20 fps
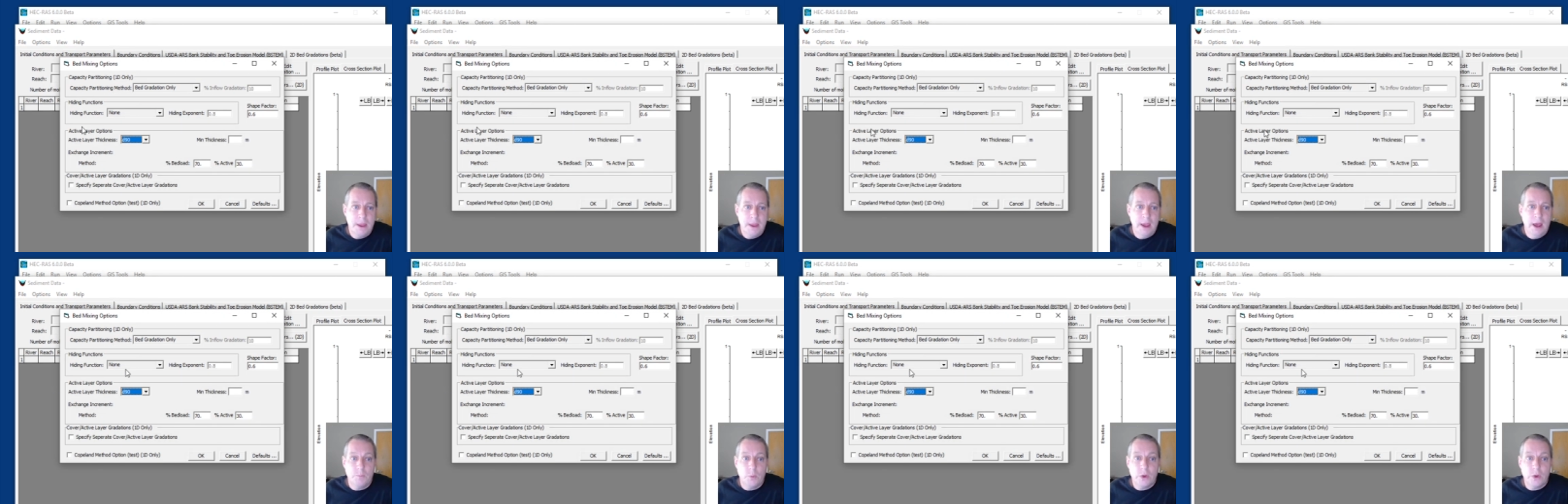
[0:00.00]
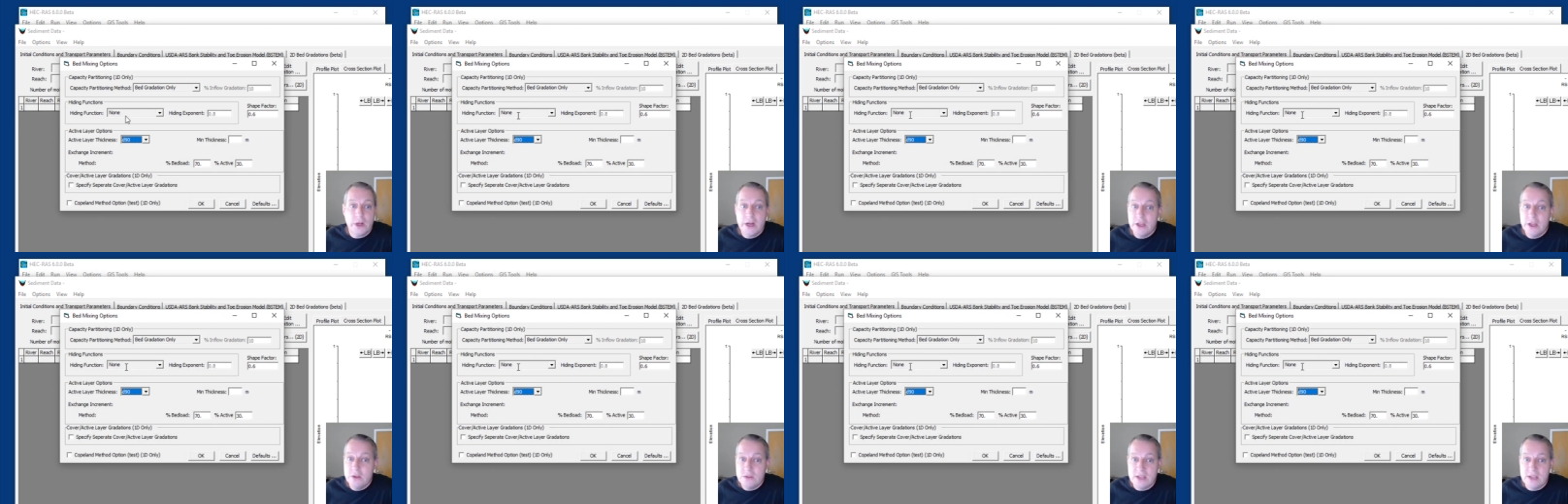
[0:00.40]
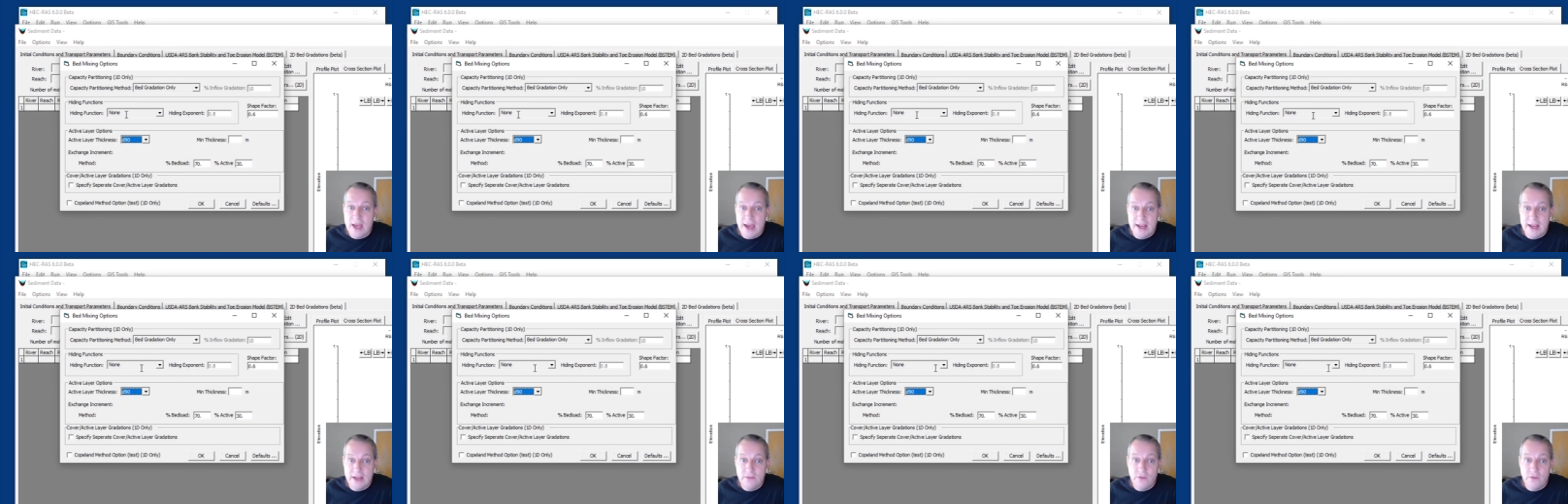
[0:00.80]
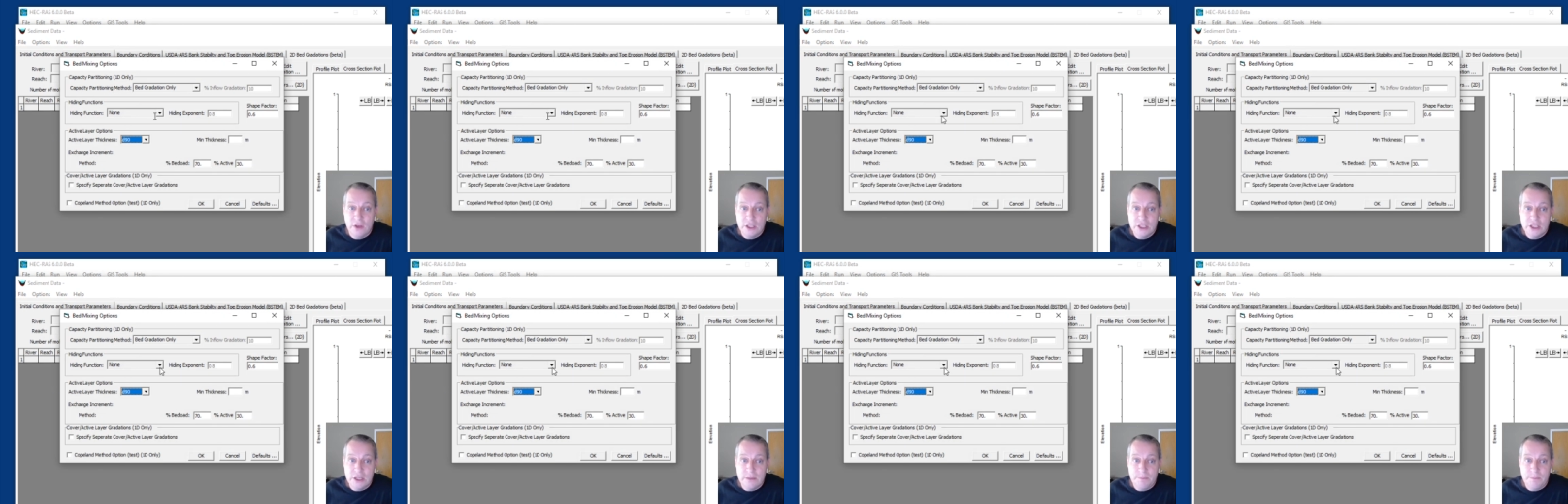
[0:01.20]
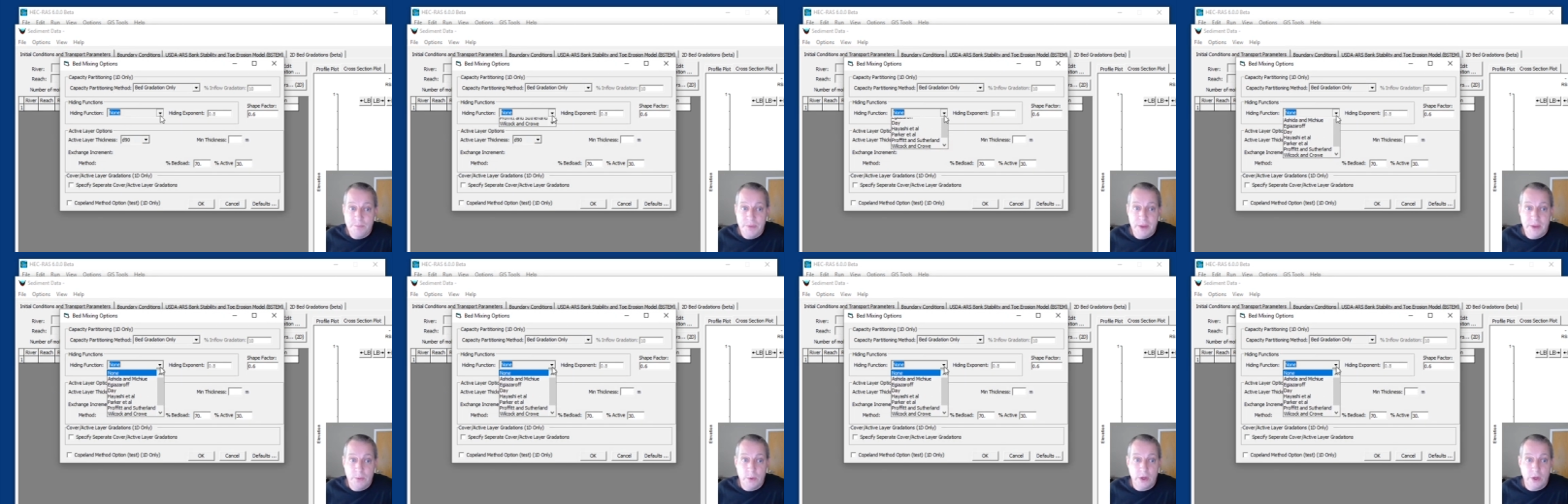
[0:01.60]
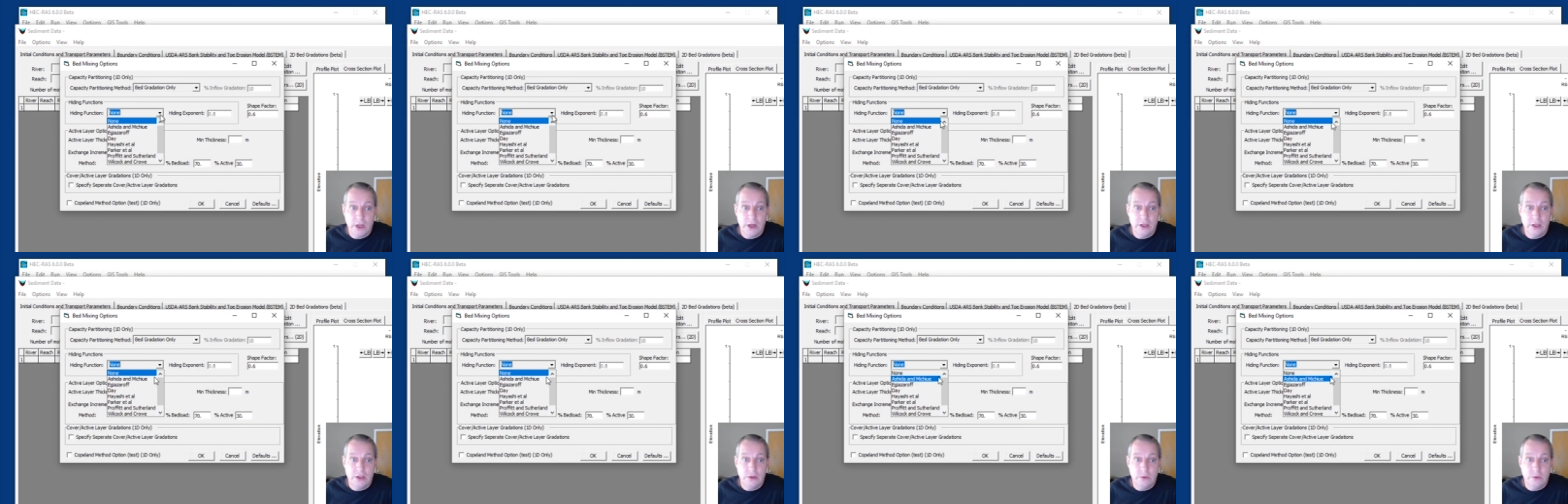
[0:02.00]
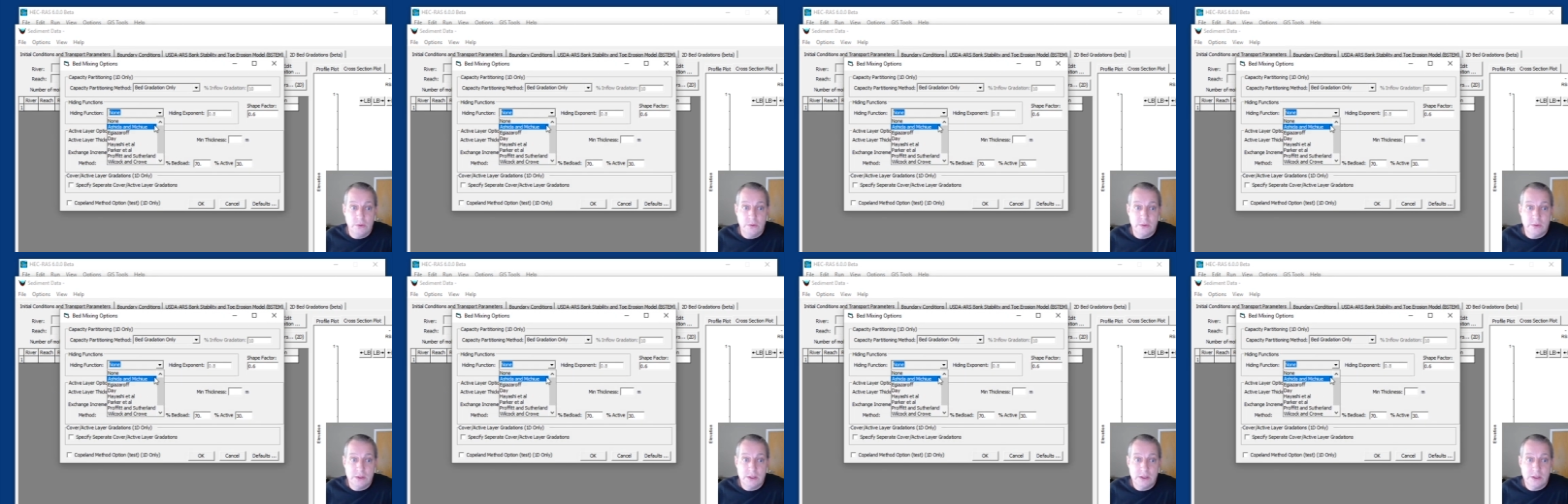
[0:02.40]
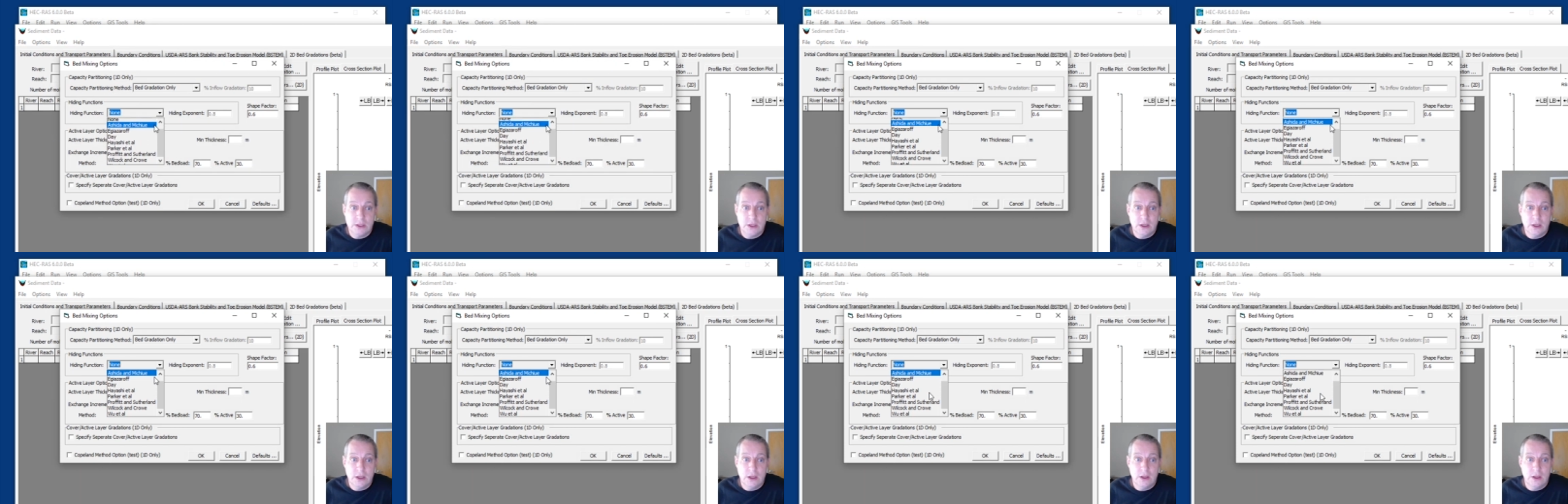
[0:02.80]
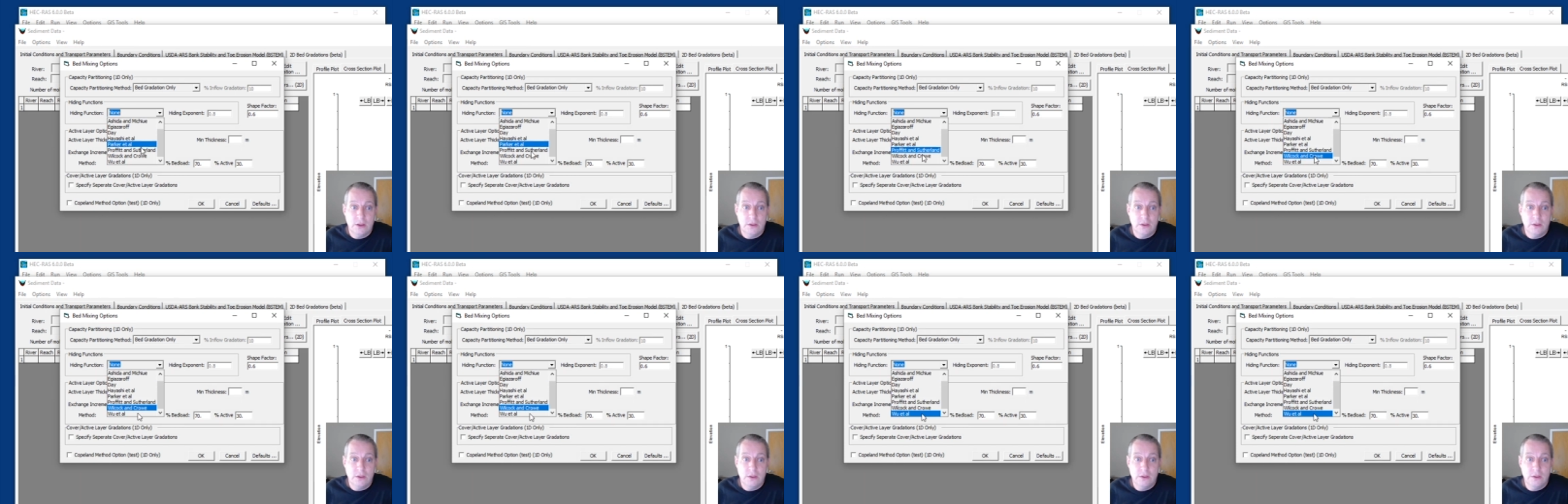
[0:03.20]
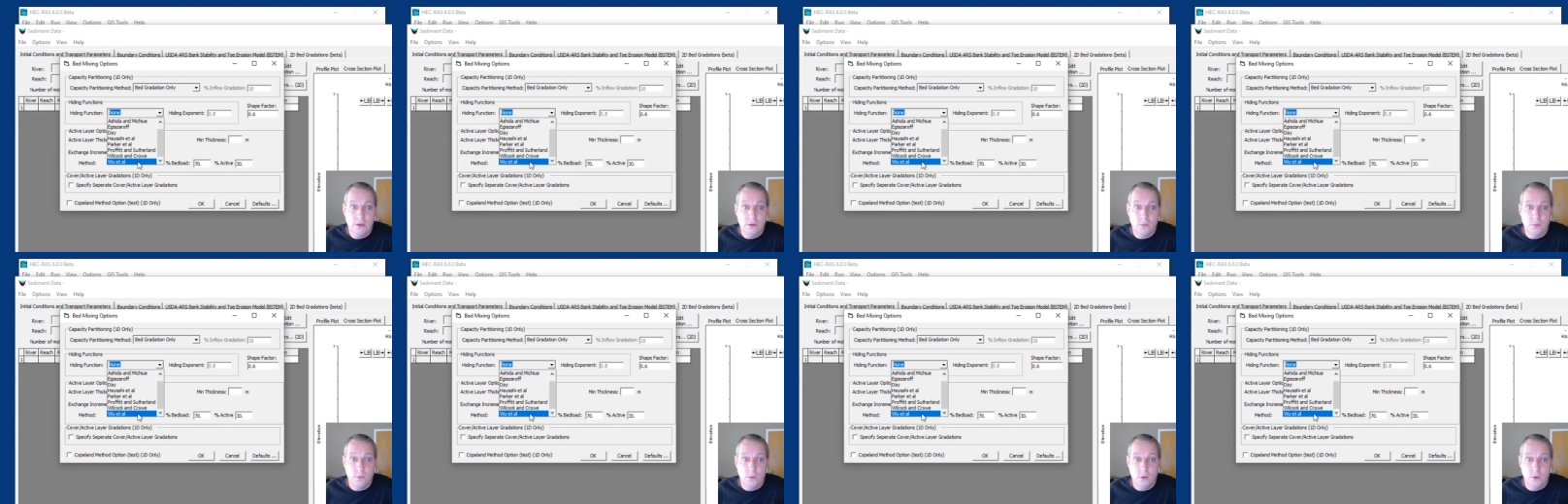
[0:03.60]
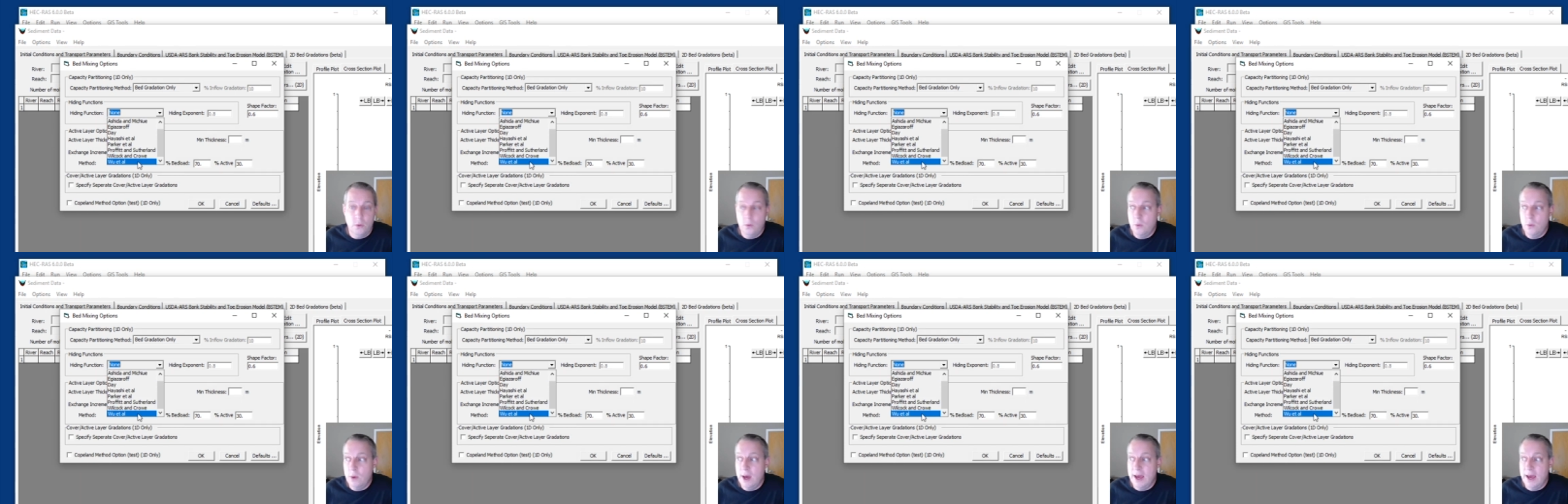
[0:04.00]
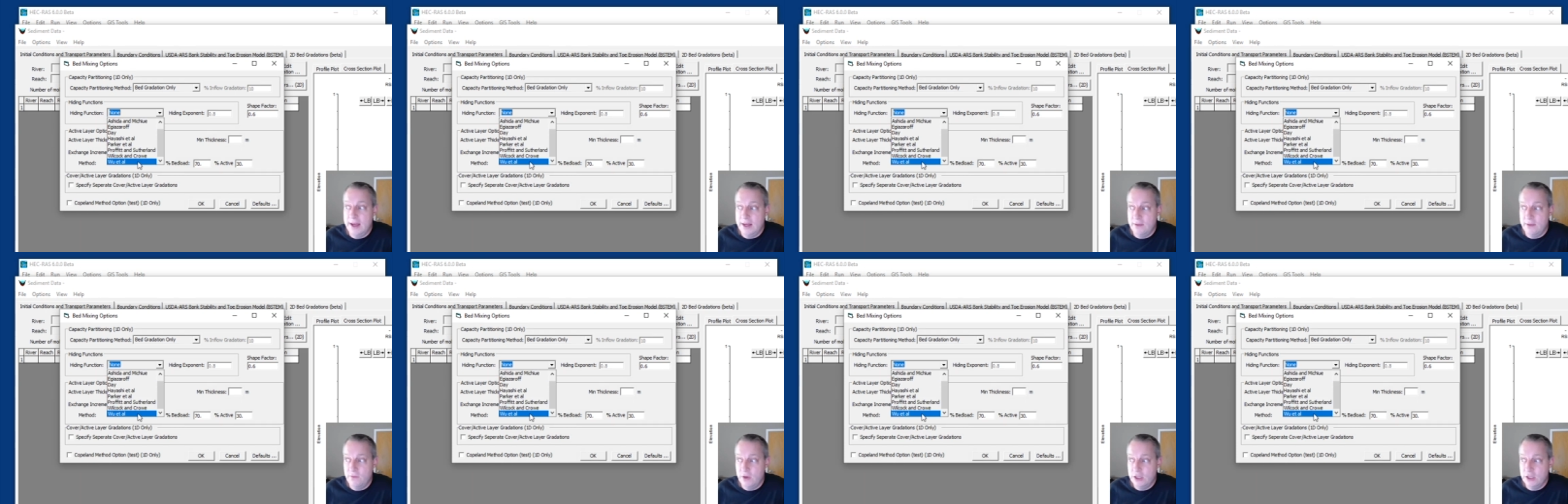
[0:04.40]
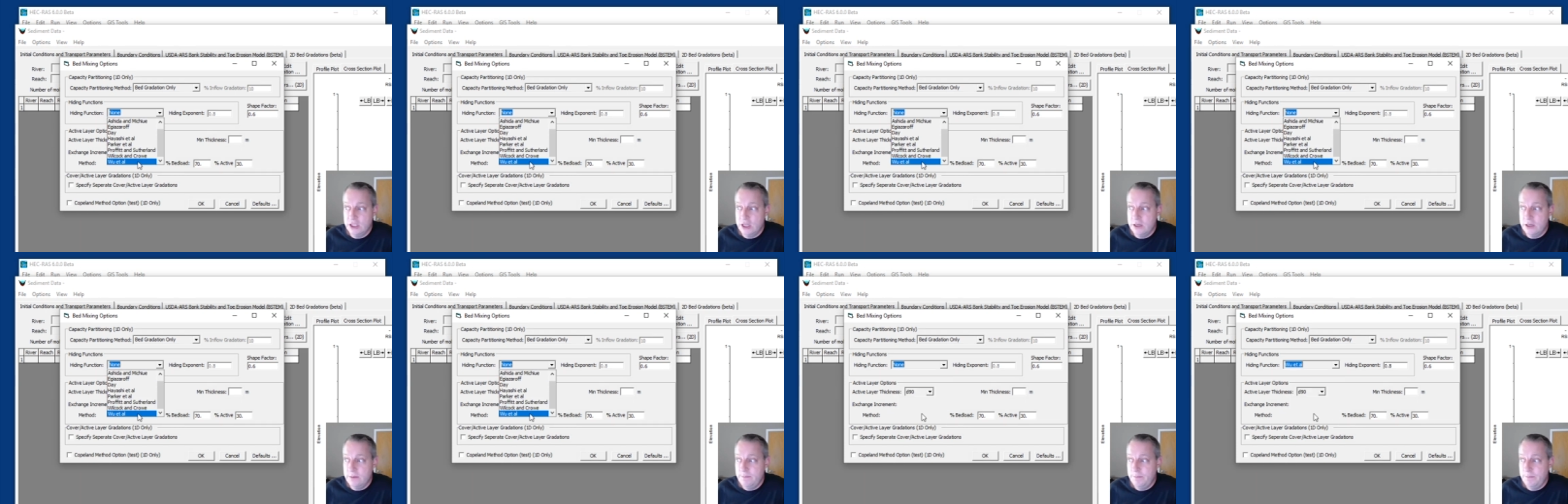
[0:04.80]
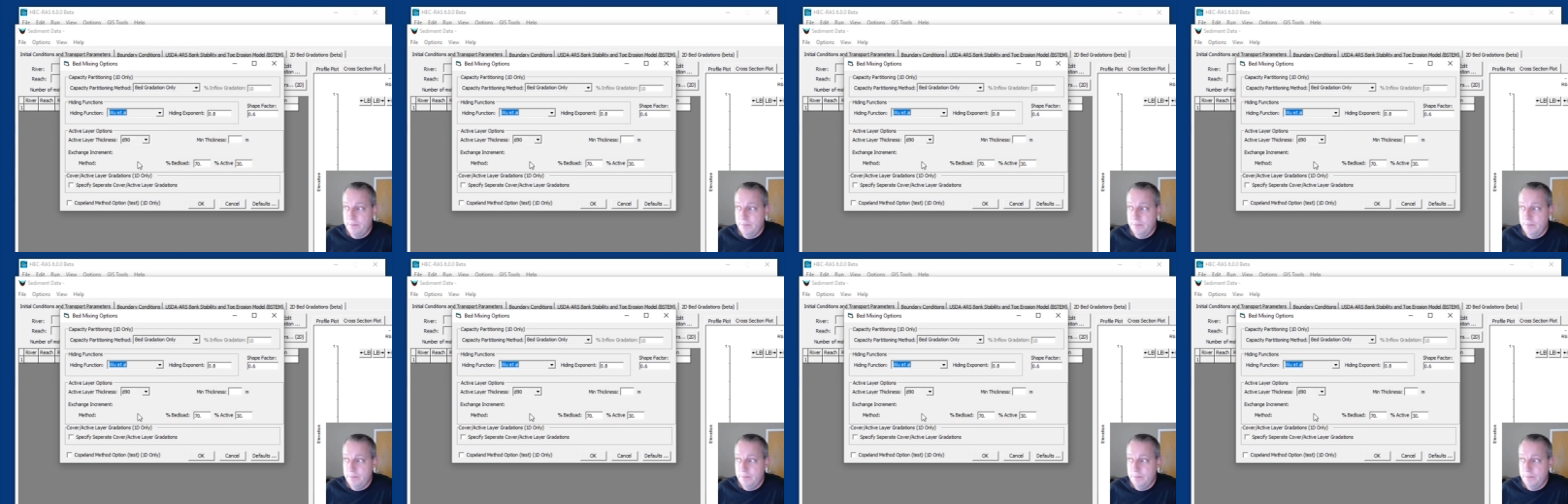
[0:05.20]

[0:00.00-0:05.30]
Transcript: We're going to use a hiding function, and we're going to use the Wu hiding function,